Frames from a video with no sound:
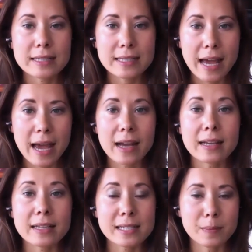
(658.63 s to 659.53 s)
tag
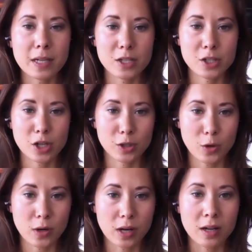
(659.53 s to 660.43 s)
Spinach and
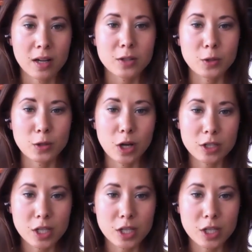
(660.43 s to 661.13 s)
Yoga. So you're not